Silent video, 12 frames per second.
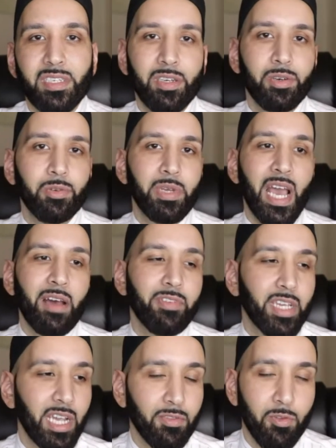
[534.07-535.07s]
So we
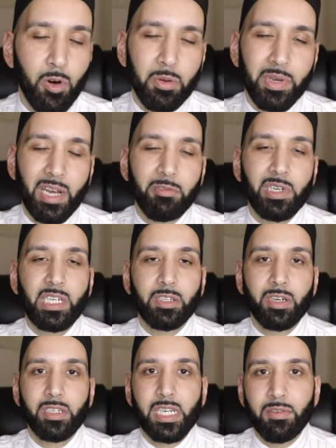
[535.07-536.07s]
advocate for him, and I want to
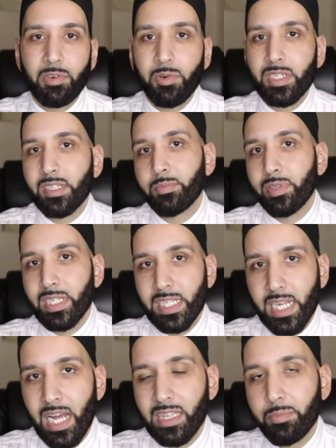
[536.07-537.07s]
encourage everyone to please
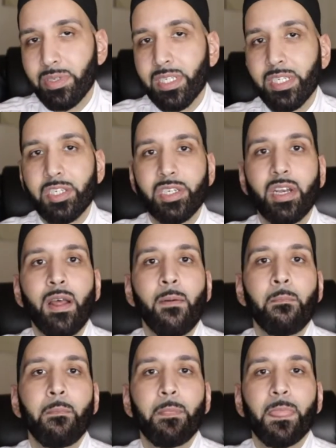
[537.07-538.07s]
sign the petition
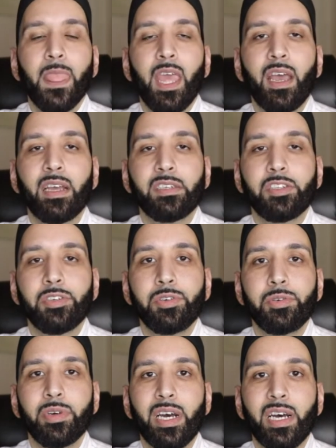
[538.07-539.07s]
and
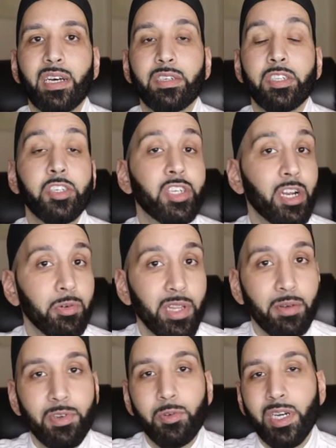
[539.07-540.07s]
to share with everyone